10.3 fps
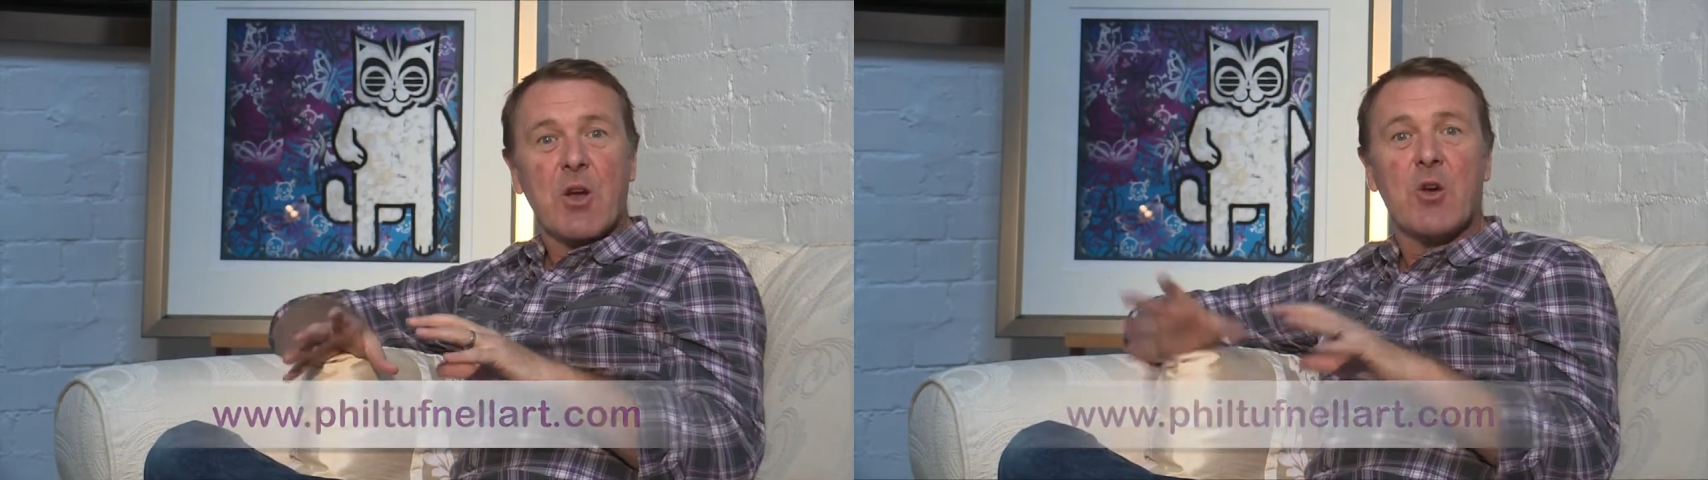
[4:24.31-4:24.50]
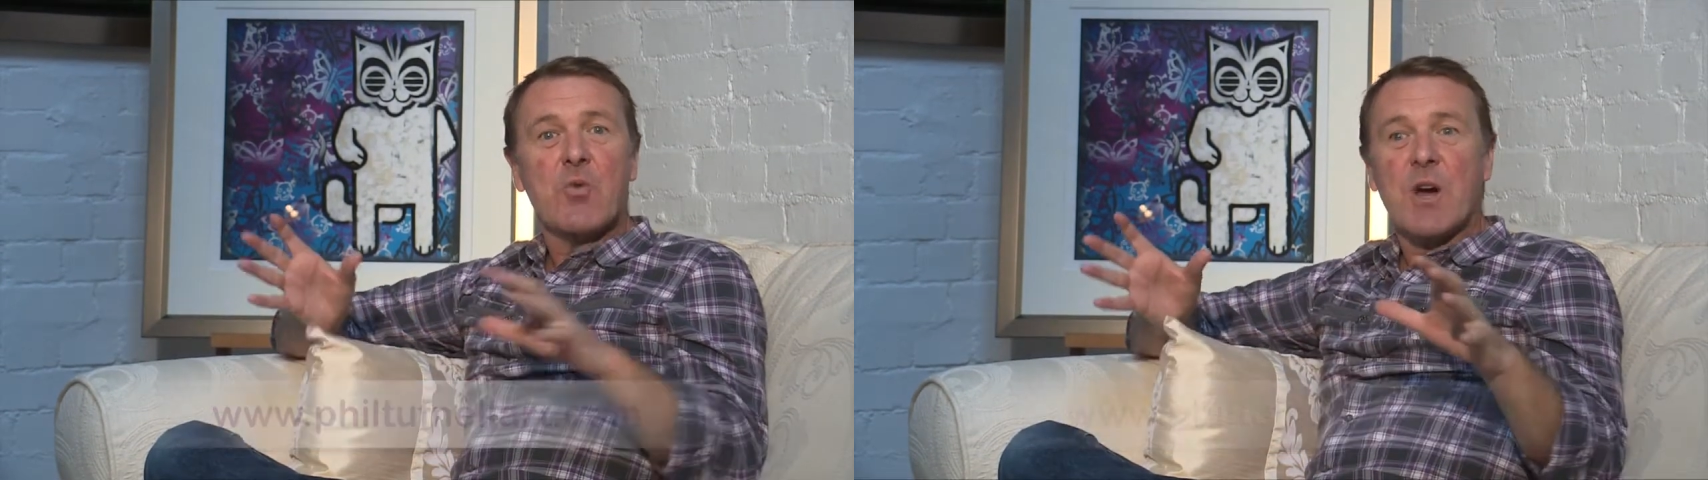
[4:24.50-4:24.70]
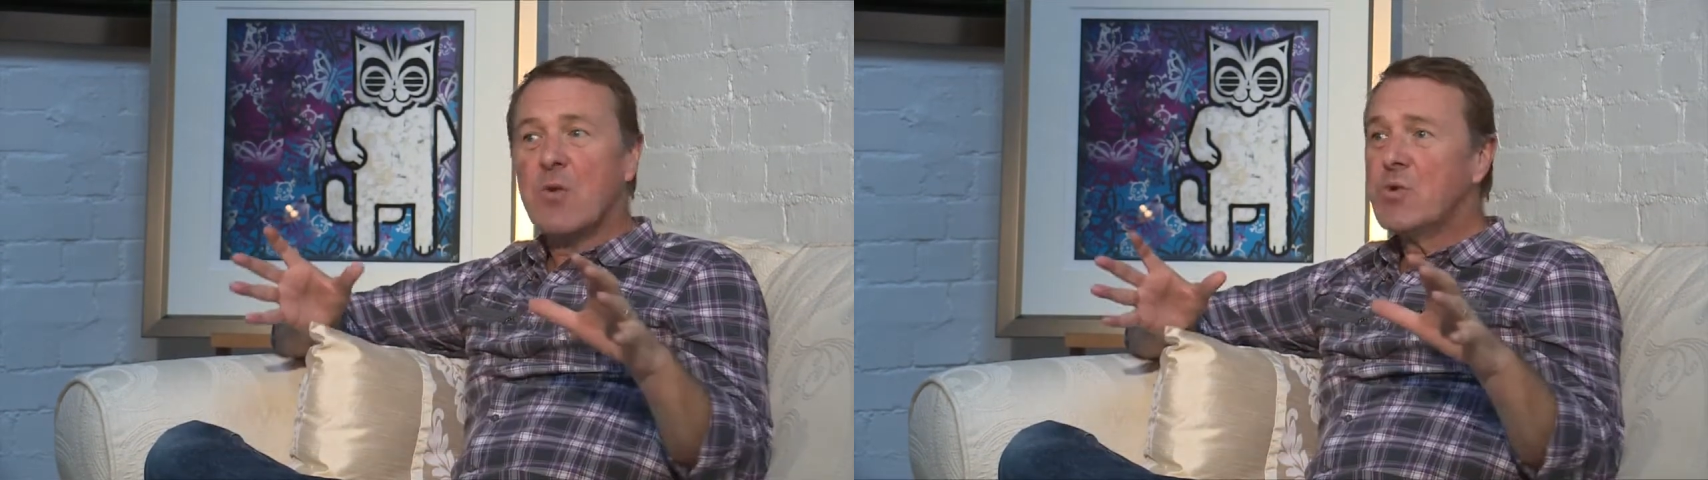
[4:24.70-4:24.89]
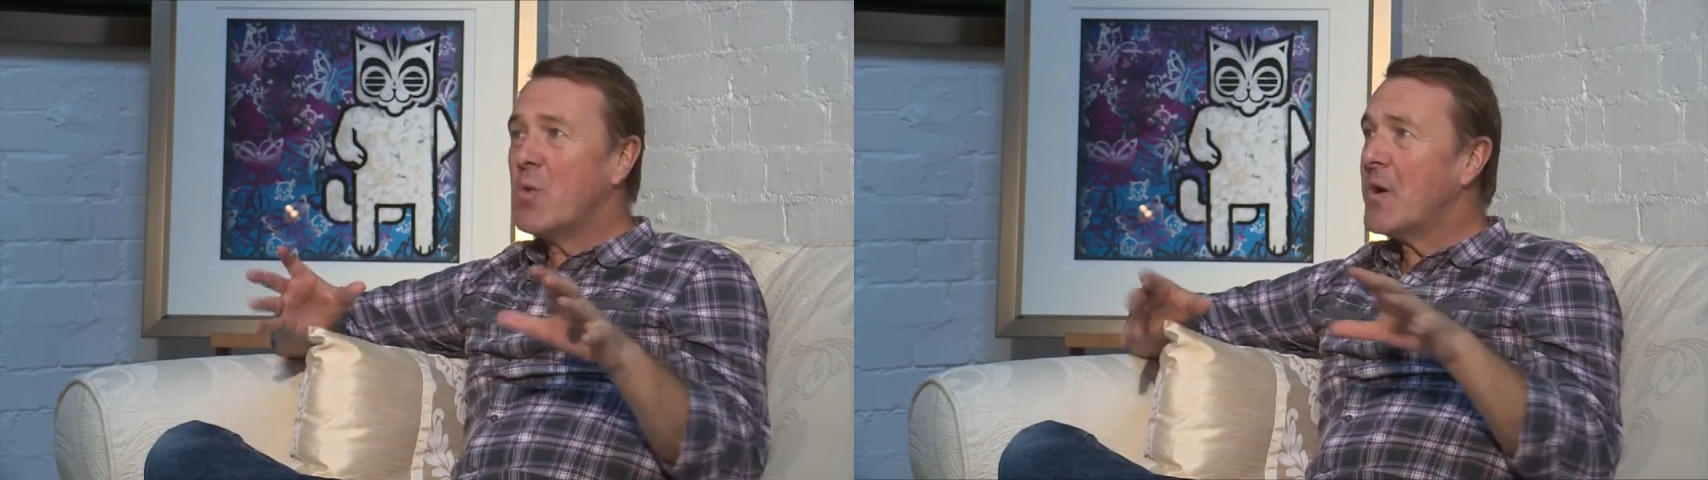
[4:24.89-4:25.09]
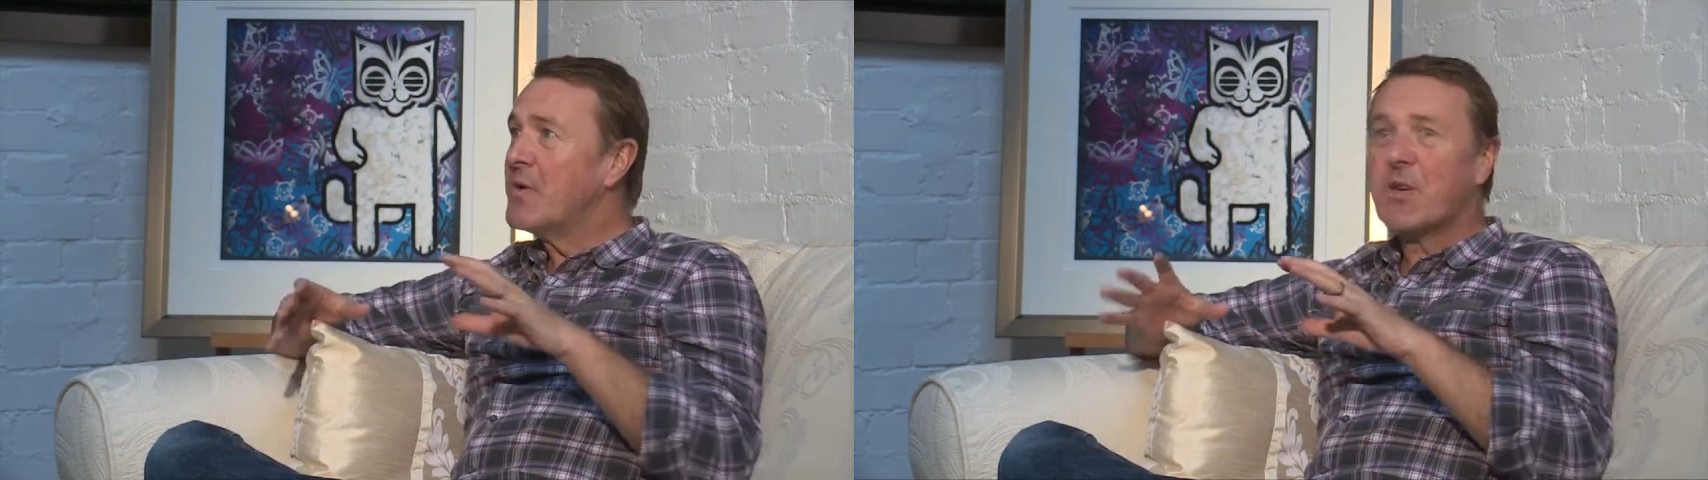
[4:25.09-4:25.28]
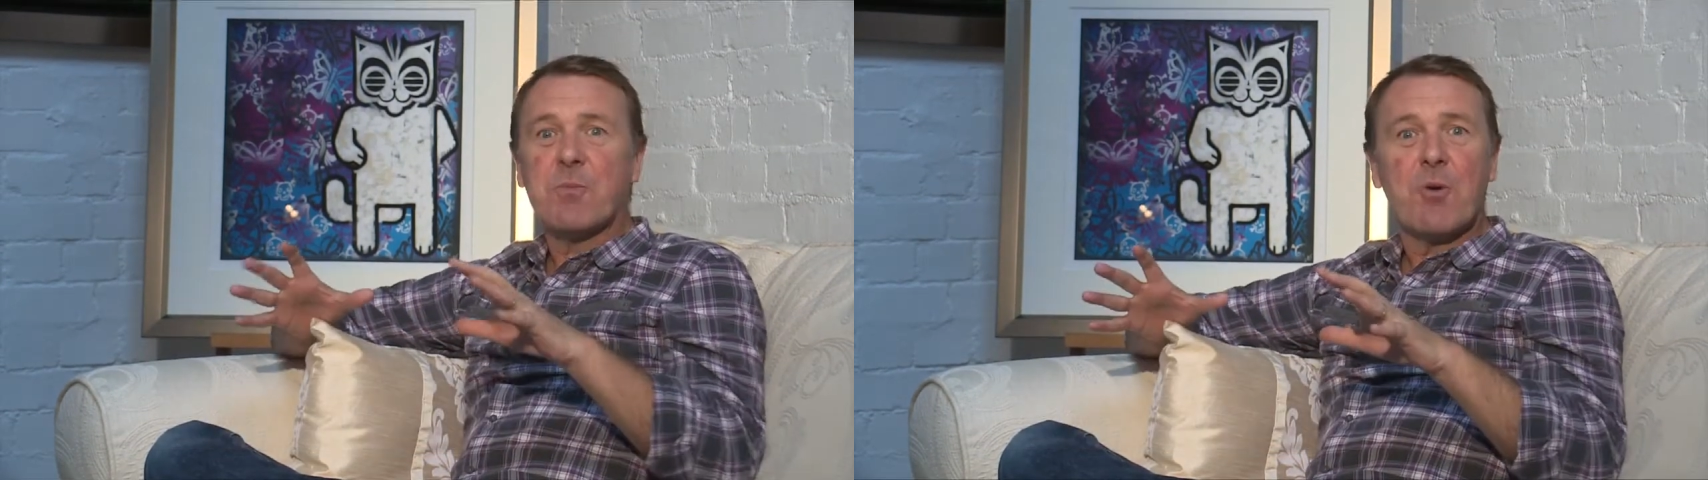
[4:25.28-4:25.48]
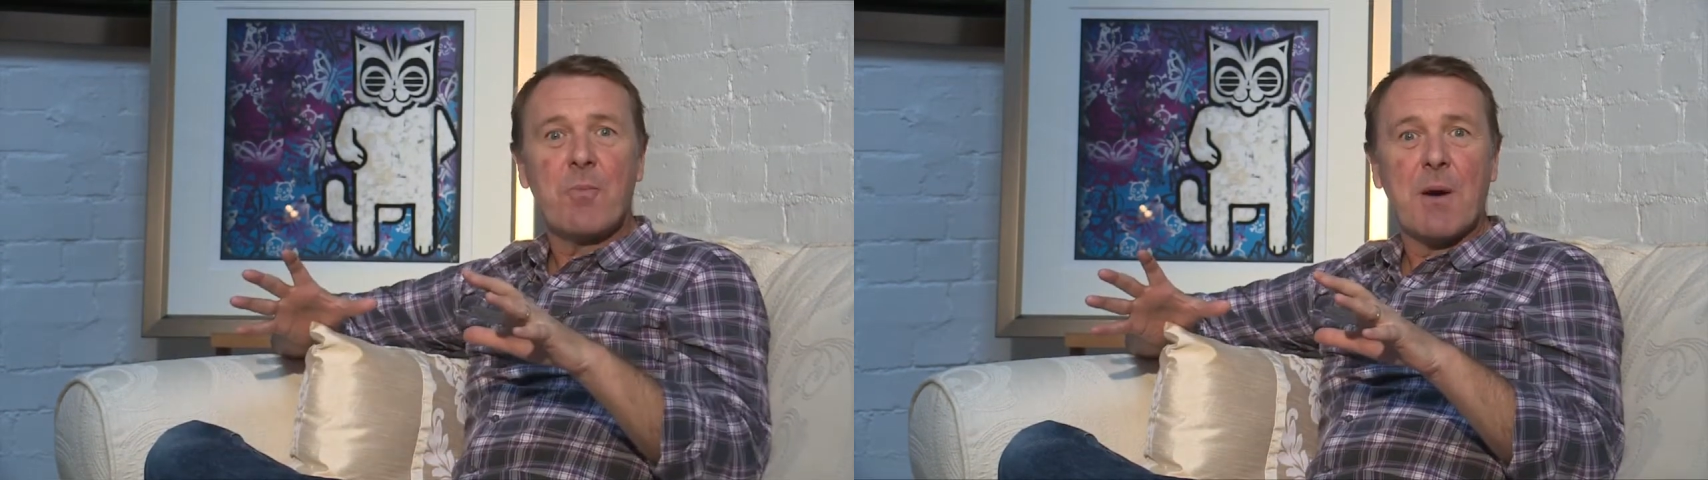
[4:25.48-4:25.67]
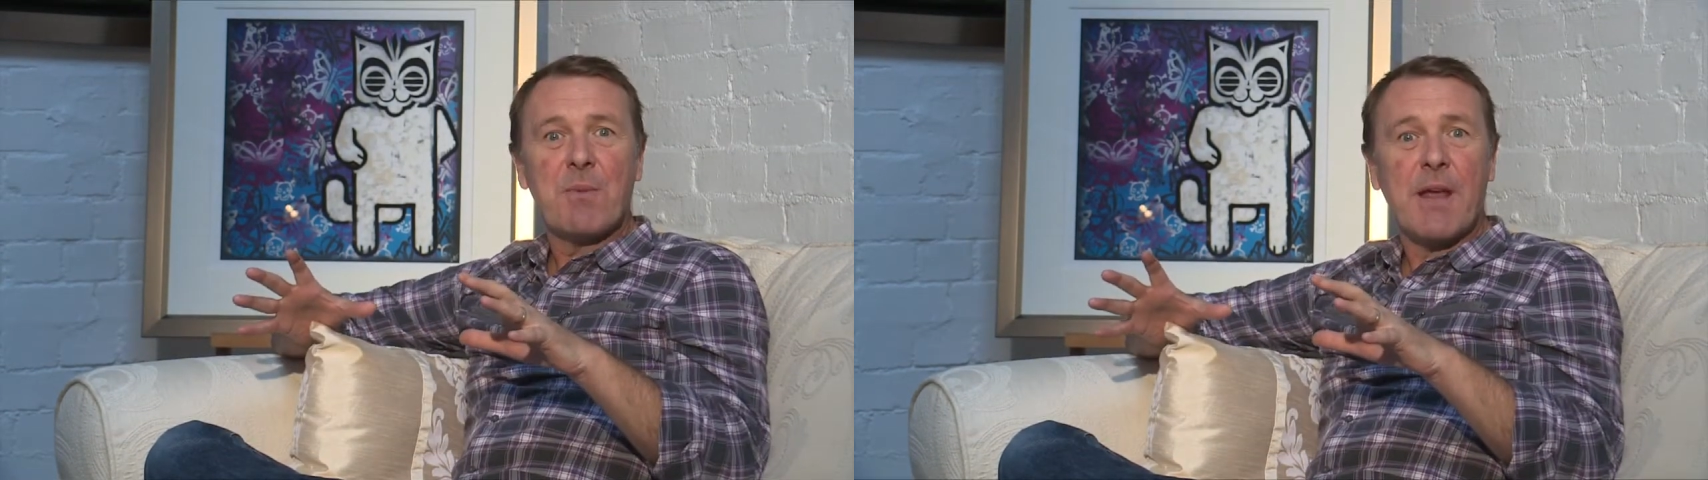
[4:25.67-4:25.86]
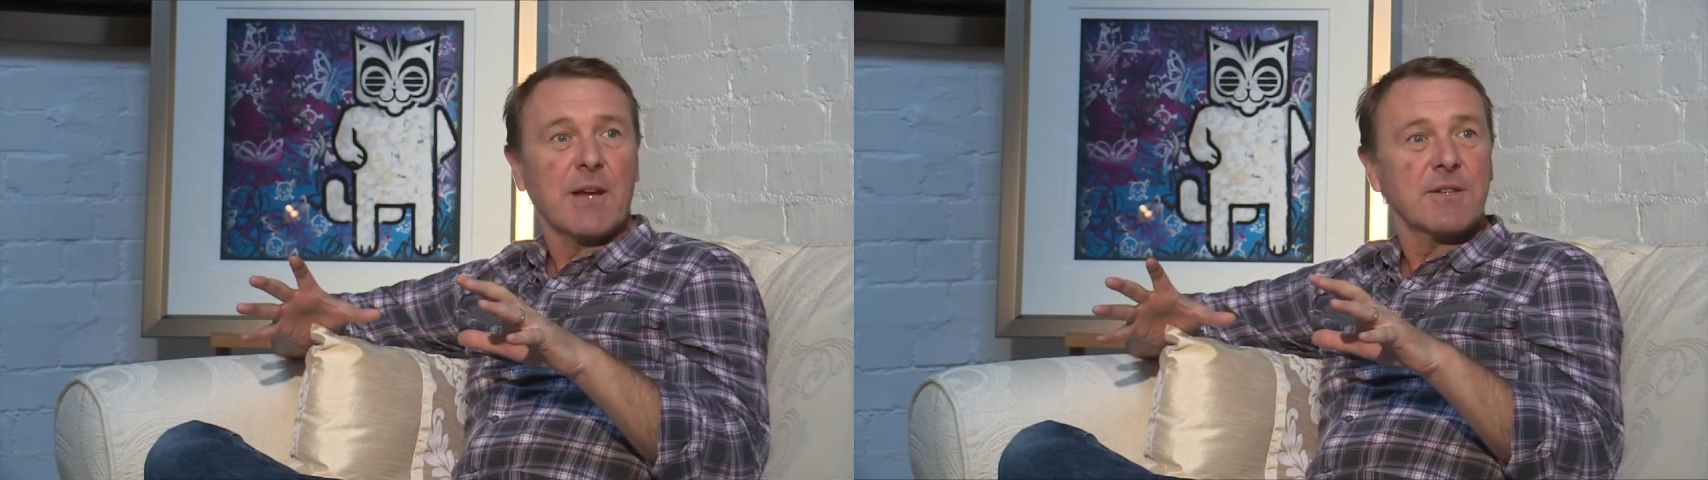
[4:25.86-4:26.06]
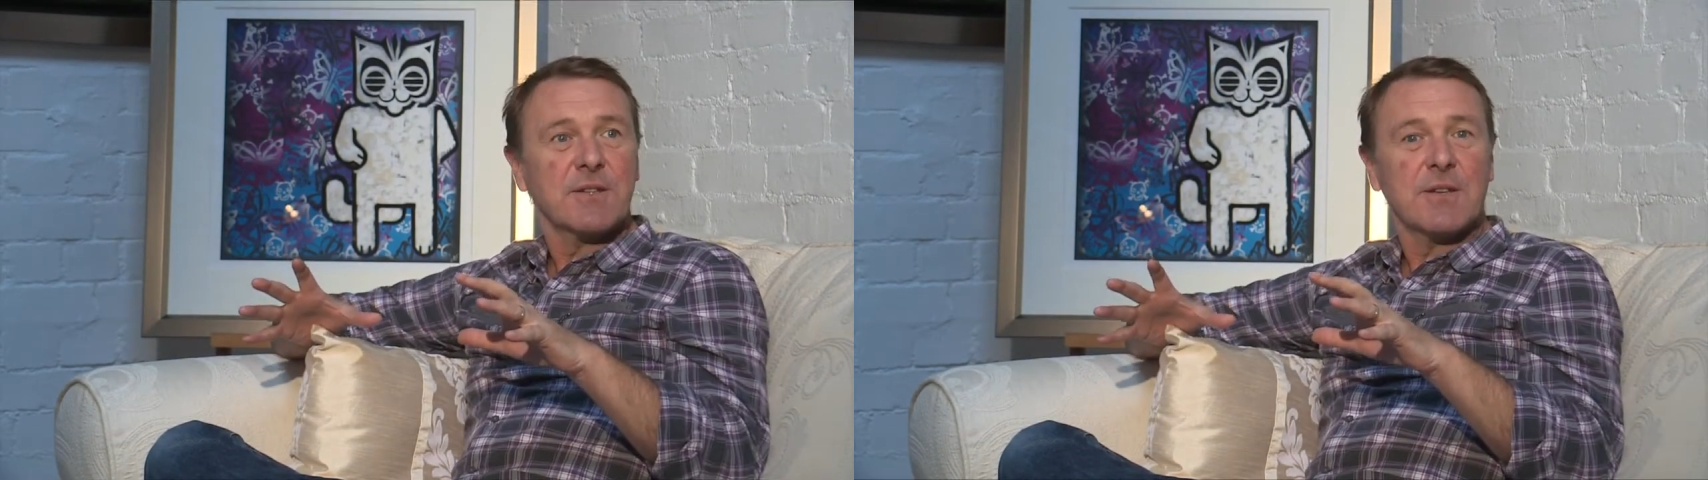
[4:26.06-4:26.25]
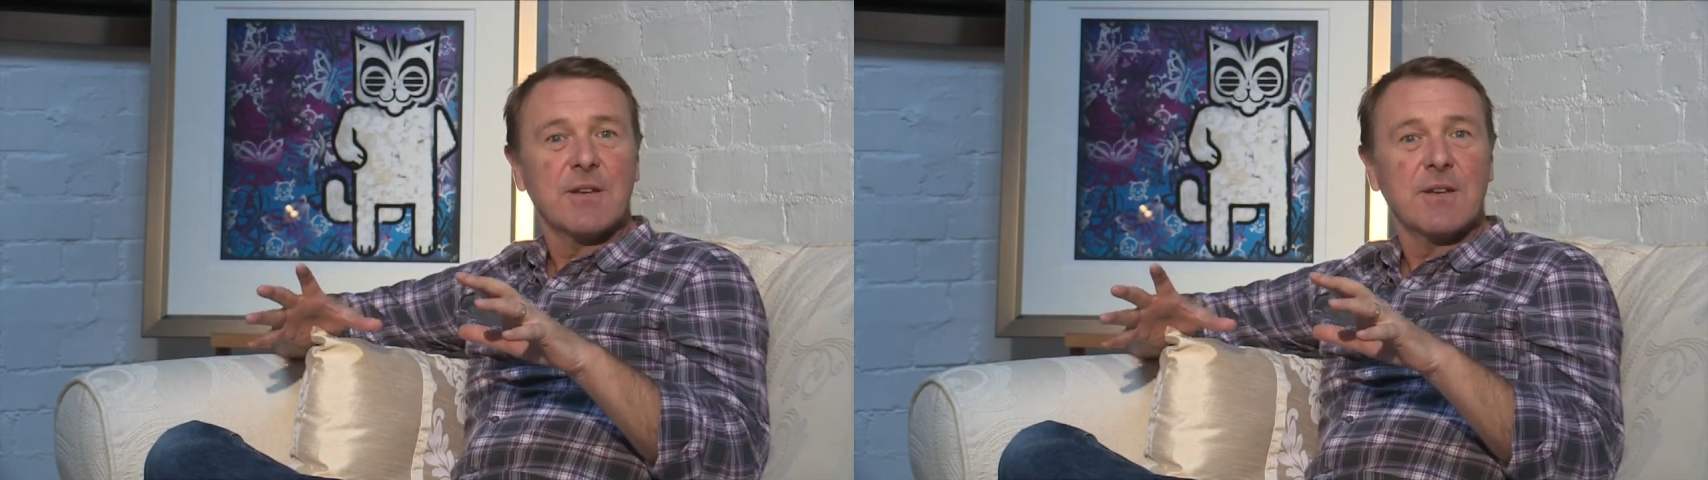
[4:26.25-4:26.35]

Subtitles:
Who knows where he's going to pop up next?